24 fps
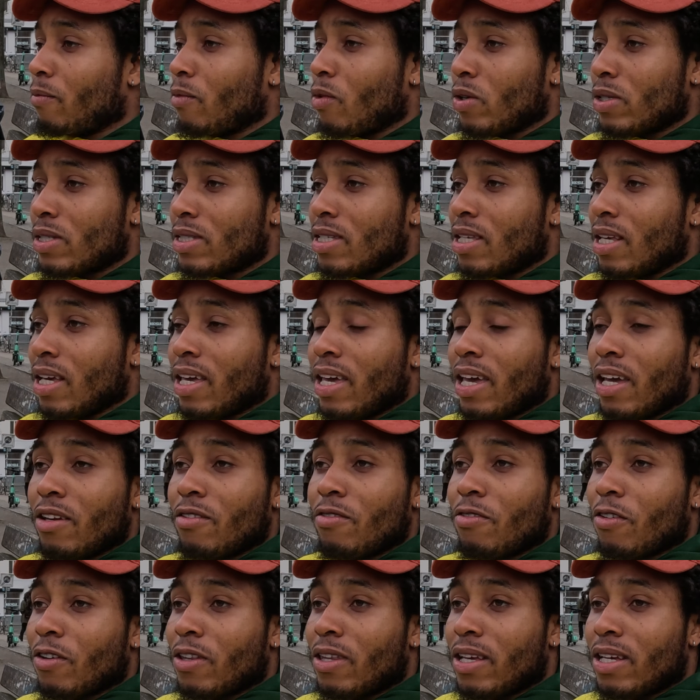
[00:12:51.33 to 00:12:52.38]
seeking
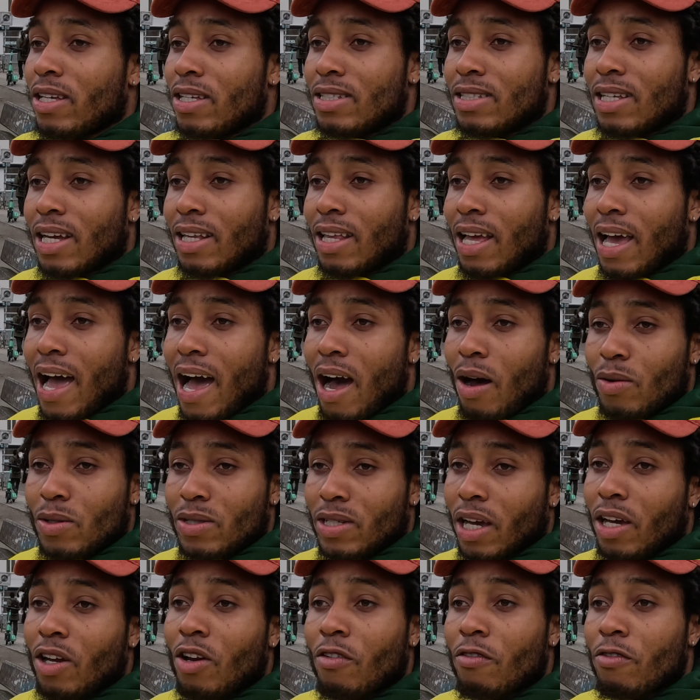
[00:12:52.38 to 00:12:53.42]
for things that are
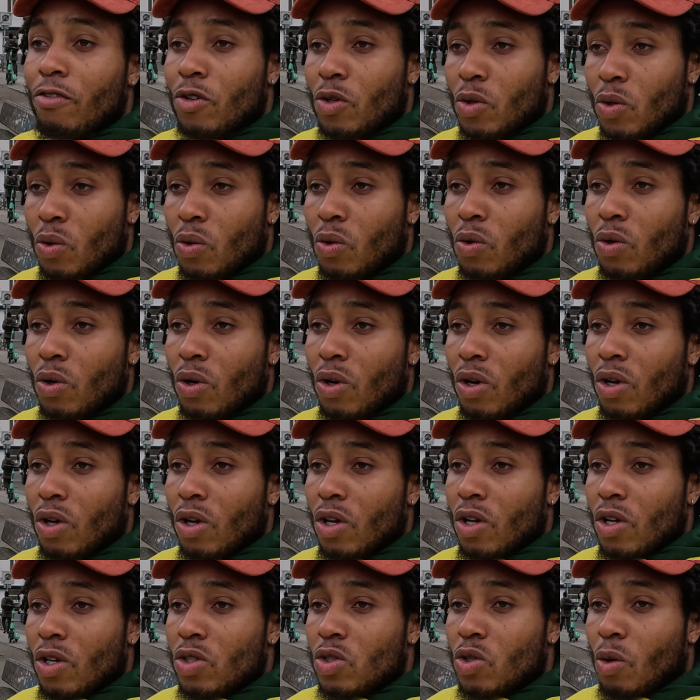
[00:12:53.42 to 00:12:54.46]
outside of you
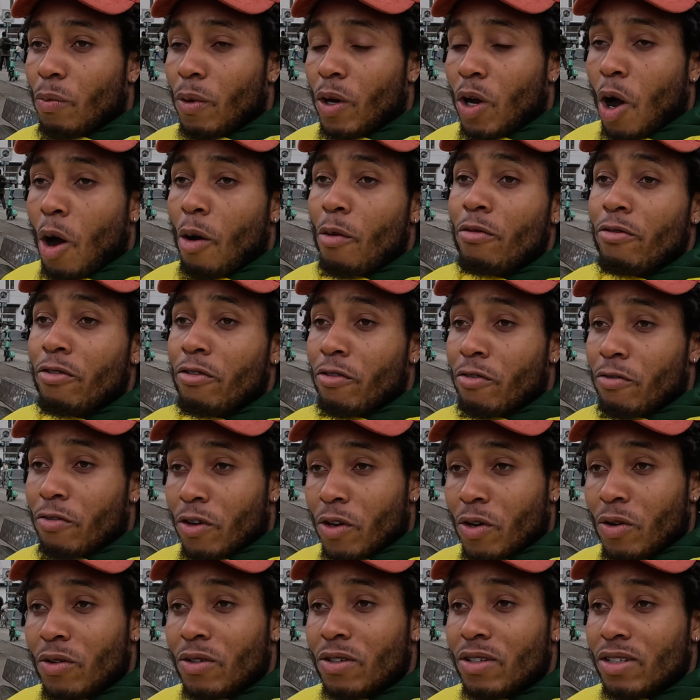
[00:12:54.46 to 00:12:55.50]
to become
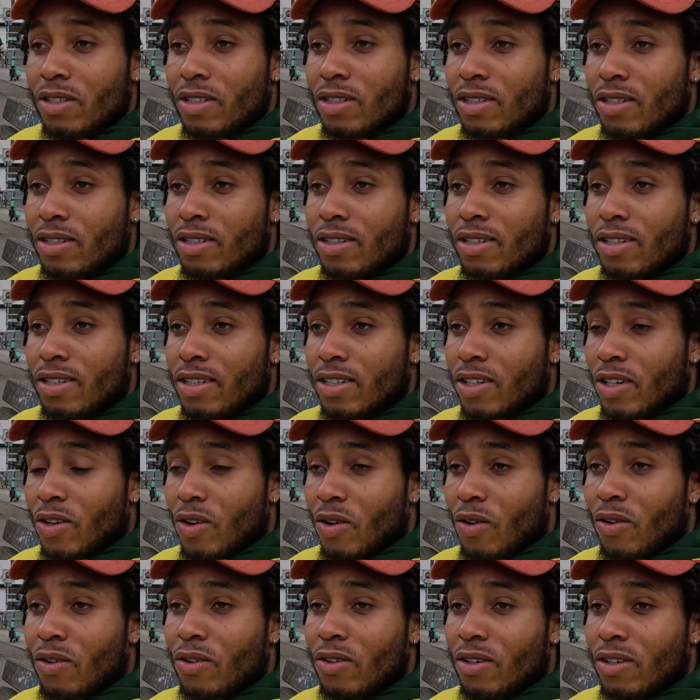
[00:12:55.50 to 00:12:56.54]
fulfilled, you
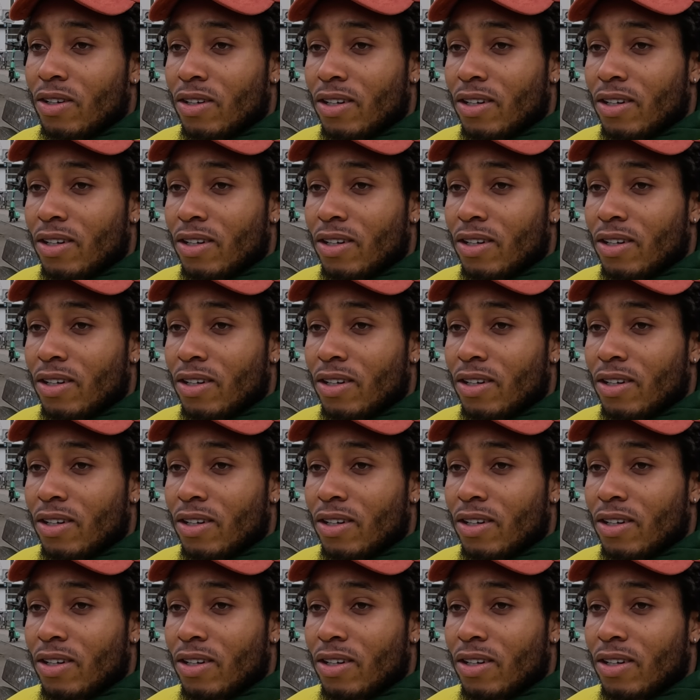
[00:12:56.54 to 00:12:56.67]
know,